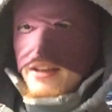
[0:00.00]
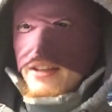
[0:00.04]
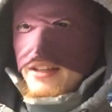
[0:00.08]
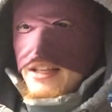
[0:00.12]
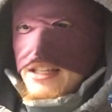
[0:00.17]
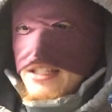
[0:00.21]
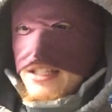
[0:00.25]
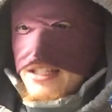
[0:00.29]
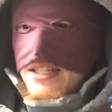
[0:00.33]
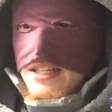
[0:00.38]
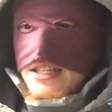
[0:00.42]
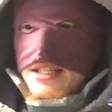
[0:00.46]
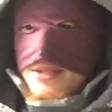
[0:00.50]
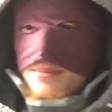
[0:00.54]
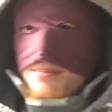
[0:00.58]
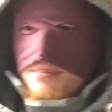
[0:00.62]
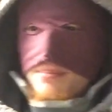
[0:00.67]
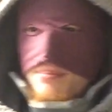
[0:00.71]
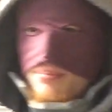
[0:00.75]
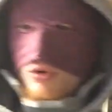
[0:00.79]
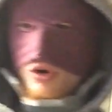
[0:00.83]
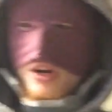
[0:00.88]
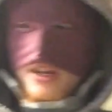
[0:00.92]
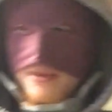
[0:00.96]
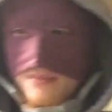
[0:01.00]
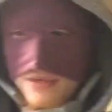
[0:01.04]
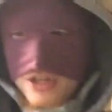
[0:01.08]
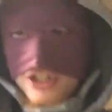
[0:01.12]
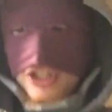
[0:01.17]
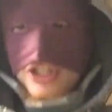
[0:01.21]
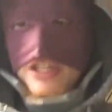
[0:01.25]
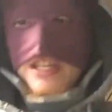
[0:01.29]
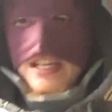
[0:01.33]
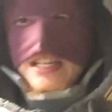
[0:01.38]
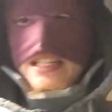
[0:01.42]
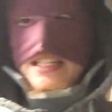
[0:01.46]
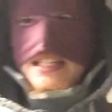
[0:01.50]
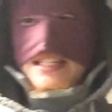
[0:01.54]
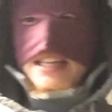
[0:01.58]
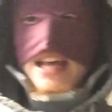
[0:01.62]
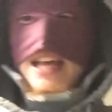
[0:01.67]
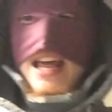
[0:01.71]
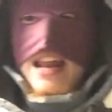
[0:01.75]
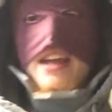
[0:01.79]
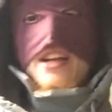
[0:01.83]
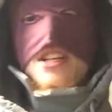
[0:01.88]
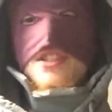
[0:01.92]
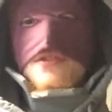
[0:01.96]
that's pretty much the
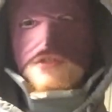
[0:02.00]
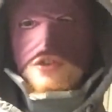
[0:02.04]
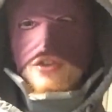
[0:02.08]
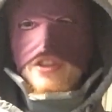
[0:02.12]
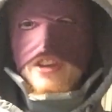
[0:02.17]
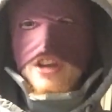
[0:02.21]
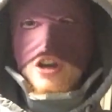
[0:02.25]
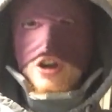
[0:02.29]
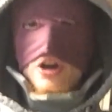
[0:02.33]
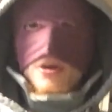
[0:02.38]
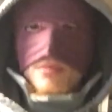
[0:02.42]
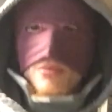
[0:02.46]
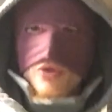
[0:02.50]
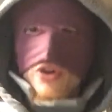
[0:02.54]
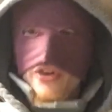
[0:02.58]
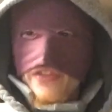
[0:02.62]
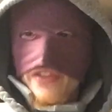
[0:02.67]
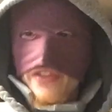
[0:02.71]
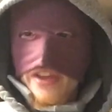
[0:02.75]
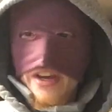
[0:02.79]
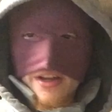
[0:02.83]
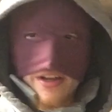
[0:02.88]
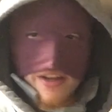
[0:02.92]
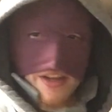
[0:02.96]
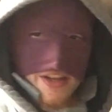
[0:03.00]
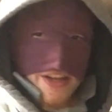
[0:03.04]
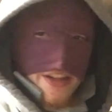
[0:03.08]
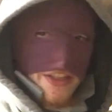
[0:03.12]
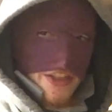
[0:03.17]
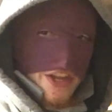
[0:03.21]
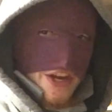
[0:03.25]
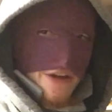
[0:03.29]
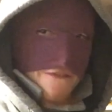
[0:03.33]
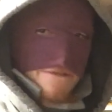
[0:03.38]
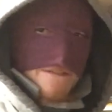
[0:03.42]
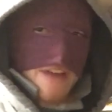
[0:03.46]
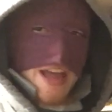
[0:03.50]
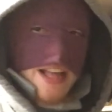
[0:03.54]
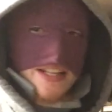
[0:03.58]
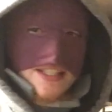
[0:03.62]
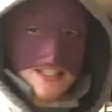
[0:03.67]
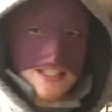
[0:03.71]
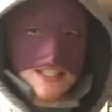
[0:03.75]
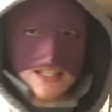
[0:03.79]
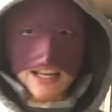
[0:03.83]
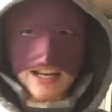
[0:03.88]
aesthetics for the armor and the defense.